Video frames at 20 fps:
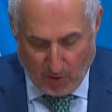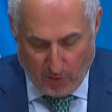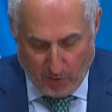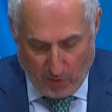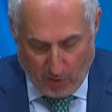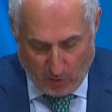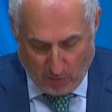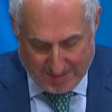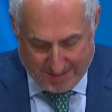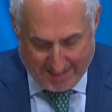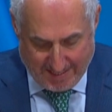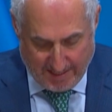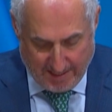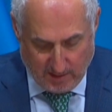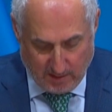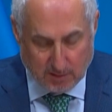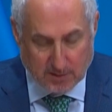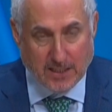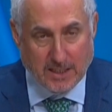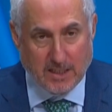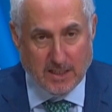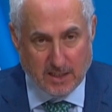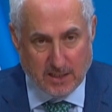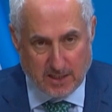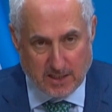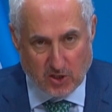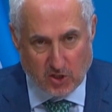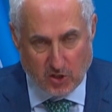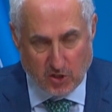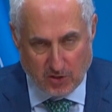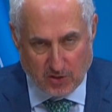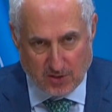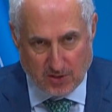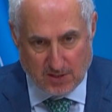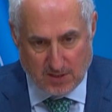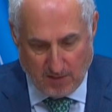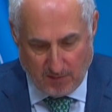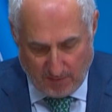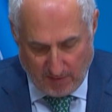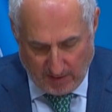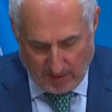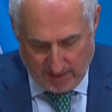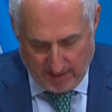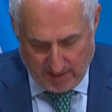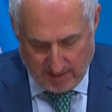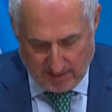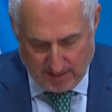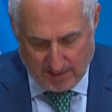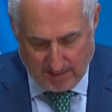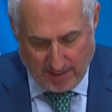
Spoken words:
Those killed, in addition to civilians,